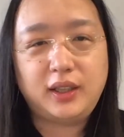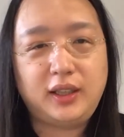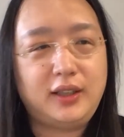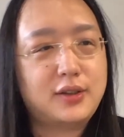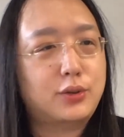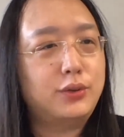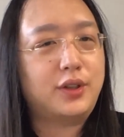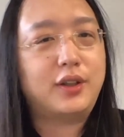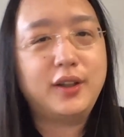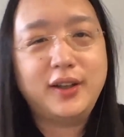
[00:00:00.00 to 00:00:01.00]

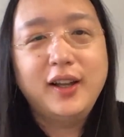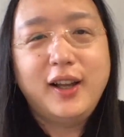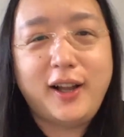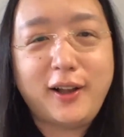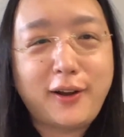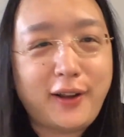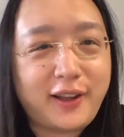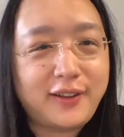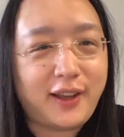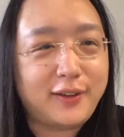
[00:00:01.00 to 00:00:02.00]
e-scooter
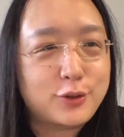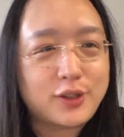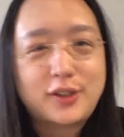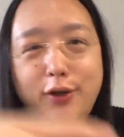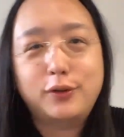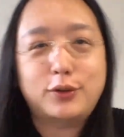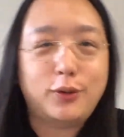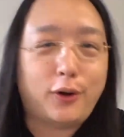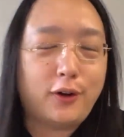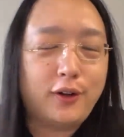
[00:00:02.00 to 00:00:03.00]
and just go to
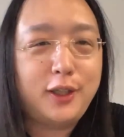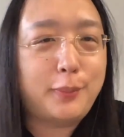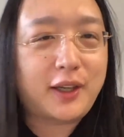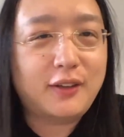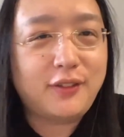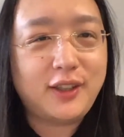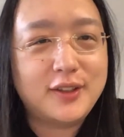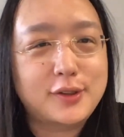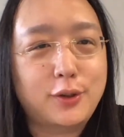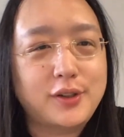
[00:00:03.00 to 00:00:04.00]
all the nearby
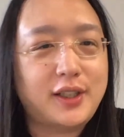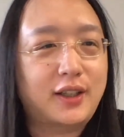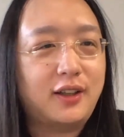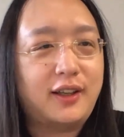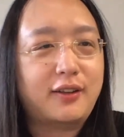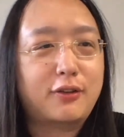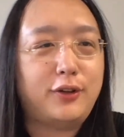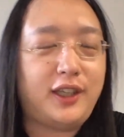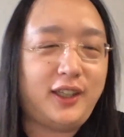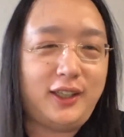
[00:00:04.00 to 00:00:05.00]
convenience stores and collect
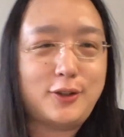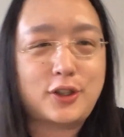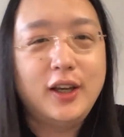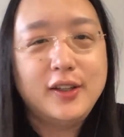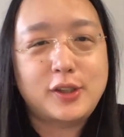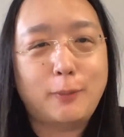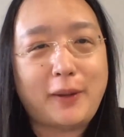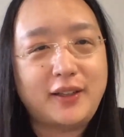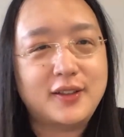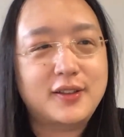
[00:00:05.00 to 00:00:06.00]
3 each. So
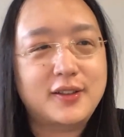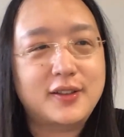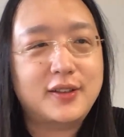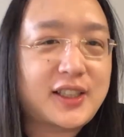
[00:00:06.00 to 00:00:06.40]
by the 6